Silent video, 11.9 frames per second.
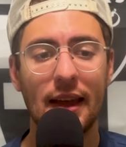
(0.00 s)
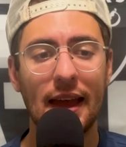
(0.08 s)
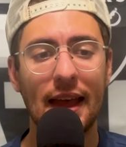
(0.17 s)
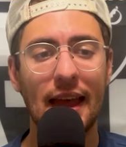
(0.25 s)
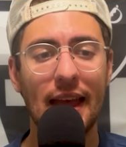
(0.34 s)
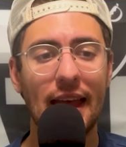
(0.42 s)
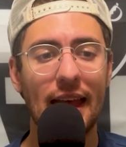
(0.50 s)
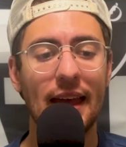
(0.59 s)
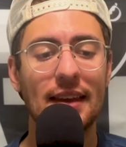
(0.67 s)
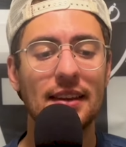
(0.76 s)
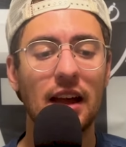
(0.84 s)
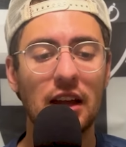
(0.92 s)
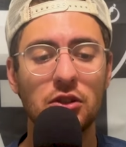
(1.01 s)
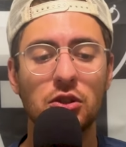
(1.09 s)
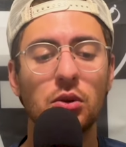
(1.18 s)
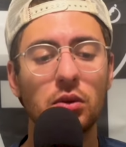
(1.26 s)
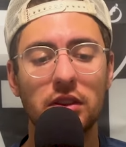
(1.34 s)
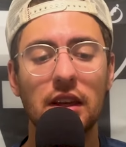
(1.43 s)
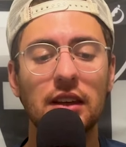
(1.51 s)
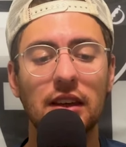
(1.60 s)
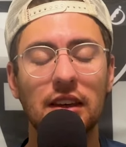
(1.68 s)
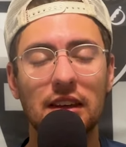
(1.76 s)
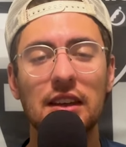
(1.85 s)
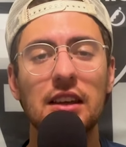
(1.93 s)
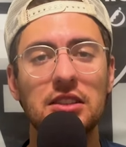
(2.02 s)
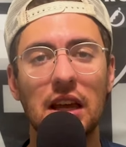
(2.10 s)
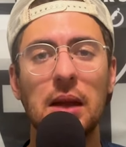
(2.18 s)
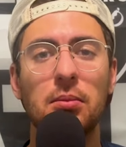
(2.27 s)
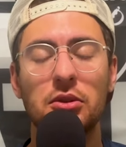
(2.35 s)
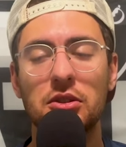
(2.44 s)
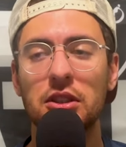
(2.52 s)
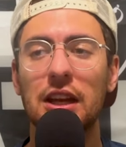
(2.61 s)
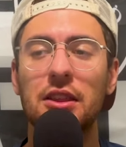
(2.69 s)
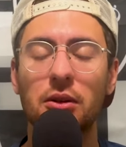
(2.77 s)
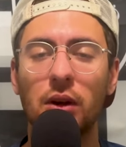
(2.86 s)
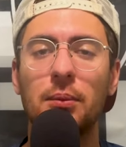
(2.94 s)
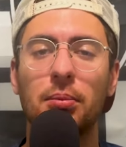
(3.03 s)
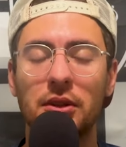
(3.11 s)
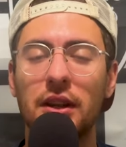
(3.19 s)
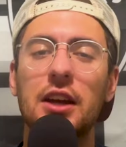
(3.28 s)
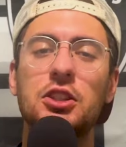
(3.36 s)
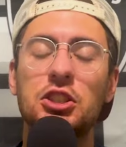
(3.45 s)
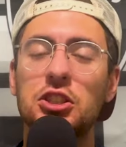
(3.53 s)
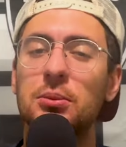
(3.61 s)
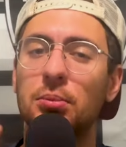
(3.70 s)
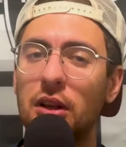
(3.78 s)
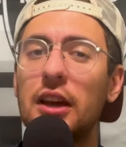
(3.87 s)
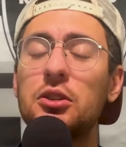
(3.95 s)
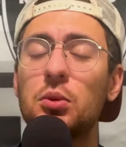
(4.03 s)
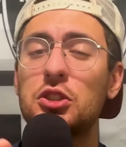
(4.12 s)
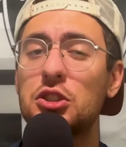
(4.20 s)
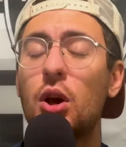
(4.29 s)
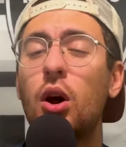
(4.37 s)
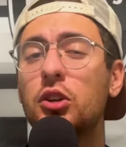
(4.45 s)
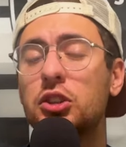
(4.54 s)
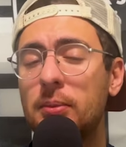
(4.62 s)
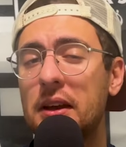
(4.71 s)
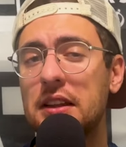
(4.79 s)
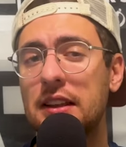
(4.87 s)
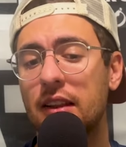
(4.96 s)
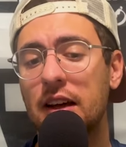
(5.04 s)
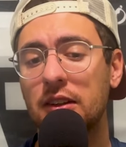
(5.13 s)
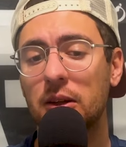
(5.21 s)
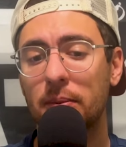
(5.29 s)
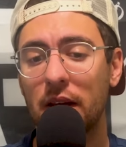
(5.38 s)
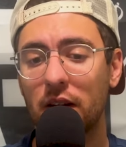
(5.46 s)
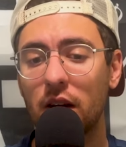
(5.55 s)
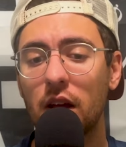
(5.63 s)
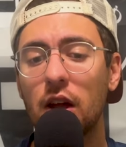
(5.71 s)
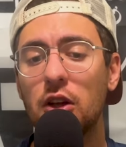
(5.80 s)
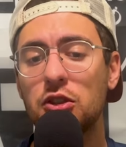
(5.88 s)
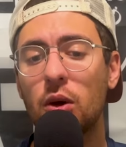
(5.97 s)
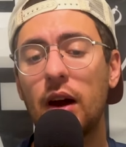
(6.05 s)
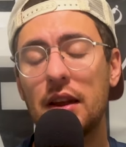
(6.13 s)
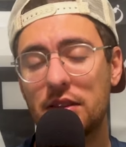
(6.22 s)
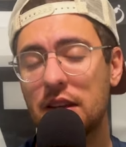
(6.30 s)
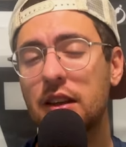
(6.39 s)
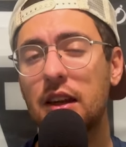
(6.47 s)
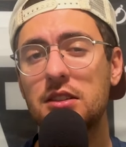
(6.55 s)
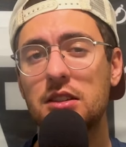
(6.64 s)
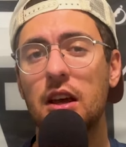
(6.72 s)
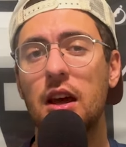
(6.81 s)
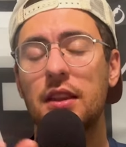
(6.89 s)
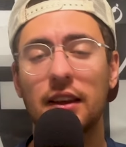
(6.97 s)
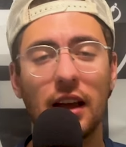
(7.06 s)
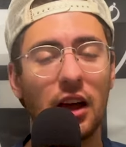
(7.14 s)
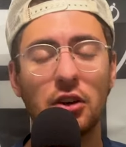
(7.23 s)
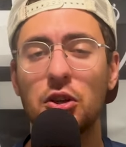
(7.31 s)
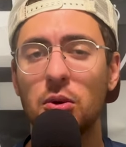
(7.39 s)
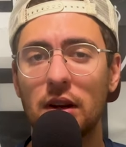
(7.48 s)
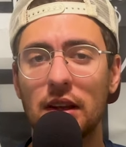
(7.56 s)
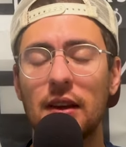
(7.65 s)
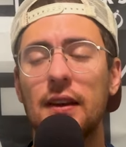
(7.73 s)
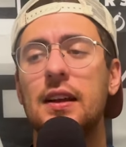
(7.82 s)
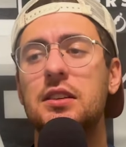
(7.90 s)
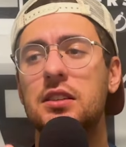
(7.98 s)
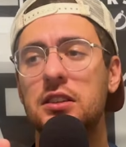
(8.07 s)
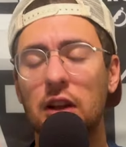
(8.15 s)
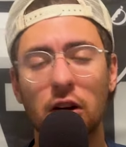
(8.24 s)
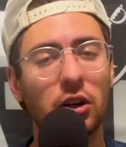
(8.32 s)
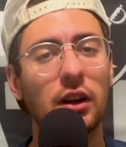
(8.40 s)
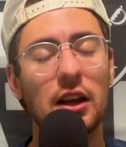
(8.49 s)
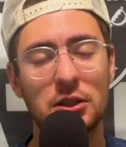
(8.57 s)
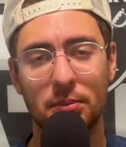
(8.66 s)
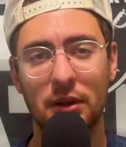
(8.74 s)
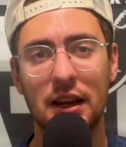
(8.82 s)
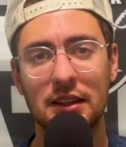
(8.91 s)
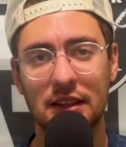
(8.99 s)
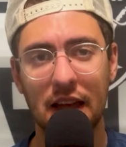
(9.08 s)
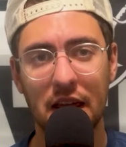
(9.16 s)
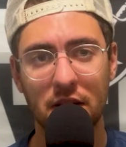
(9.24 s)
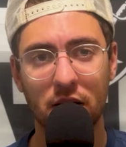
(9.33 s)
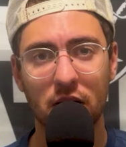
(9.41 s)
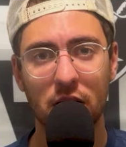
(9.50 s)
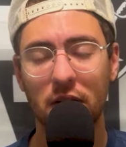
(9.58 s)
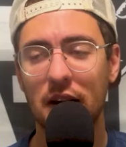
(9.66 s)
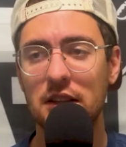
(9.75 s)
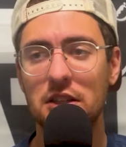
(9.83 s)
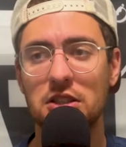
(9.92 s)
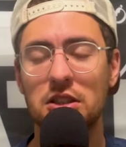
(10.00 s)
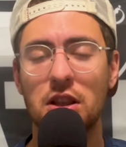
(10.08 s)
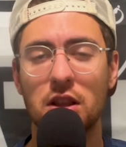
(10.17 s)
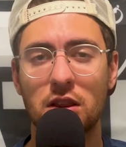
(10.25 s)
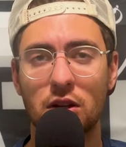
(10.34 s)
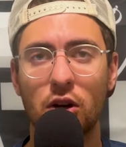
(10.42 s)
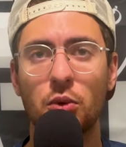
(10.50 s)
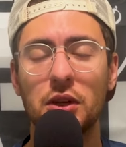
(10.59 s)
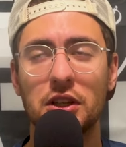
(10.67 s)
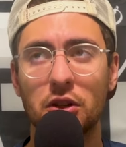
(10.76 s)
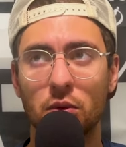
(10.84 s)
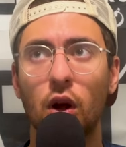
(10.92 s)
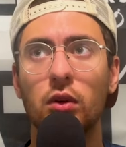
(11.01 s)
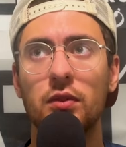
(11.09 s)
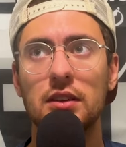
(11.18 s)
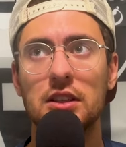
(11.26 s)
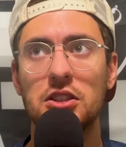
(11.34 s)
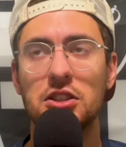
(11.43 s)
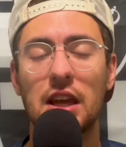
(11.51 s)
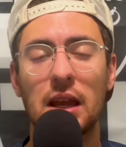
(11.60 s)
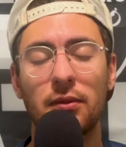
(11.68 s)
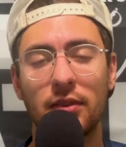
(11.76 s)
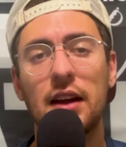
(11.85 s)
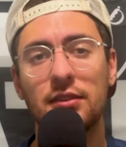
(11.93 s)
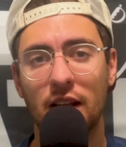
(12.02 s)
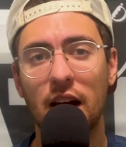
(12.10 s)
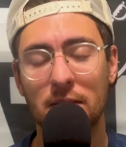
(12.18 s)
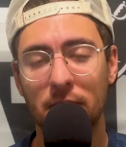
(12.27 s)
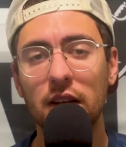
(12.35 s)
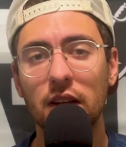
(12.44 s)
And I do think he is able to get the right protections in place, which is also making the line look better. So I think it's the continuity. It's the younger guys playing together, right? This is the third week in a row we've had the same 5 linemen,